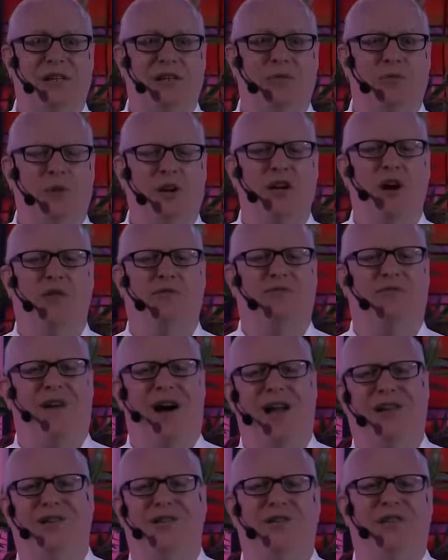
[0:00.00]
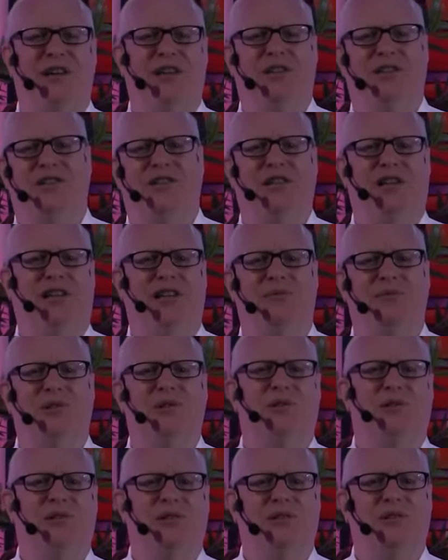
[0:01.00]
we don't follow these silly
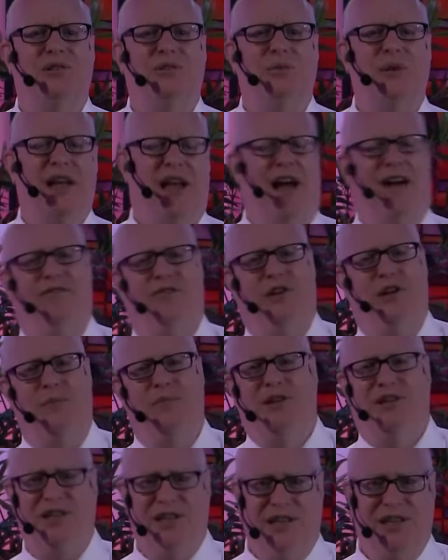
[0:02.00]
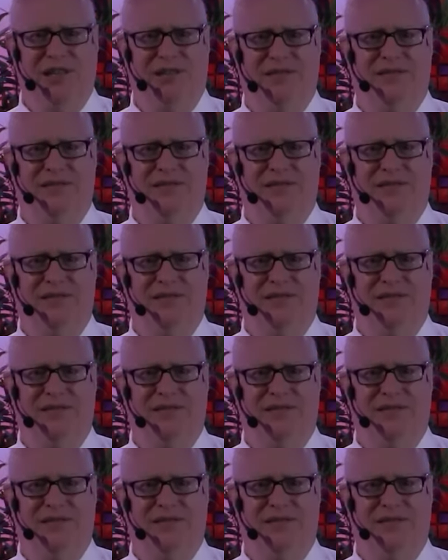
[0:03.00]
rules. We have liberty.